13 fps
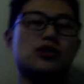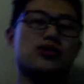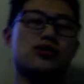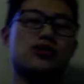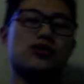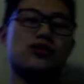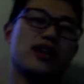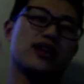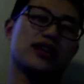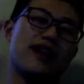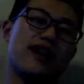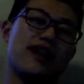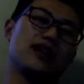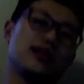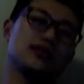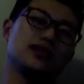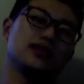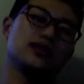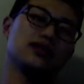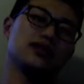them they have the
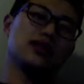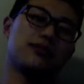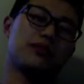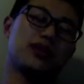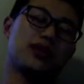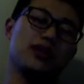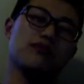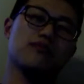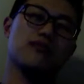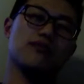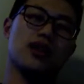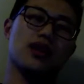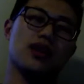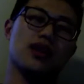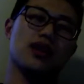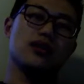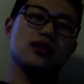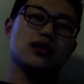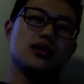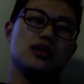pretty
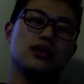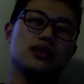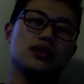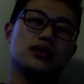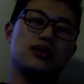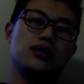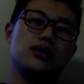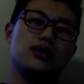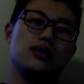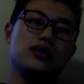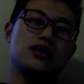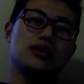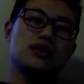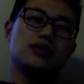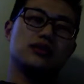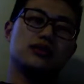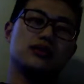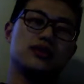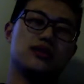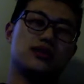decent
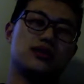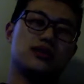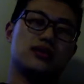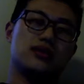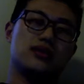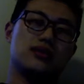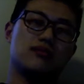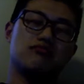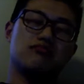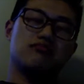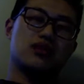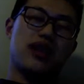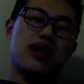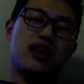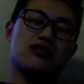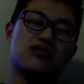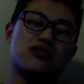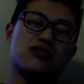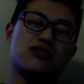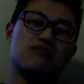selection
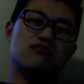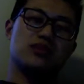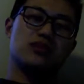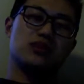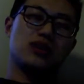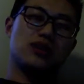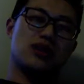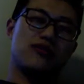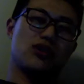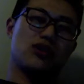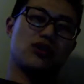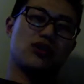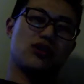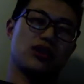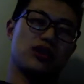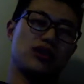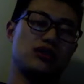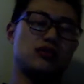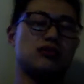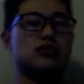for the key.
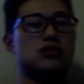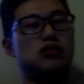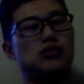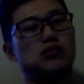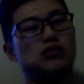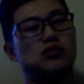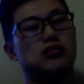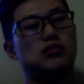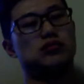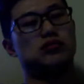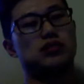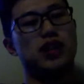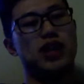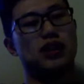So yeah.